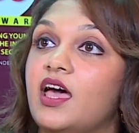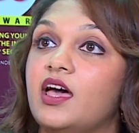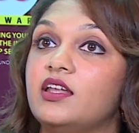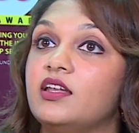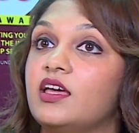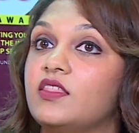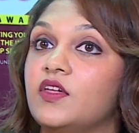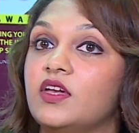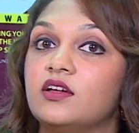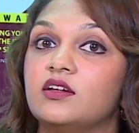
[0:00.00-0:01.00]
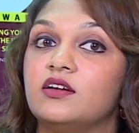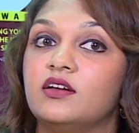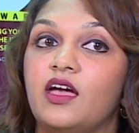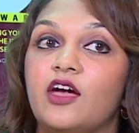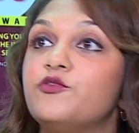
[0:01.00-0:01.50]
and I think
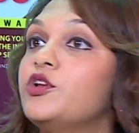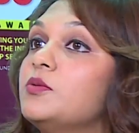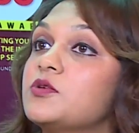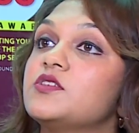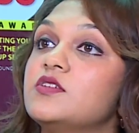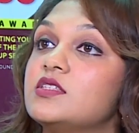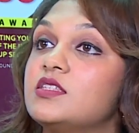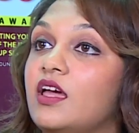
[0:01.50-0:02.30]
every business,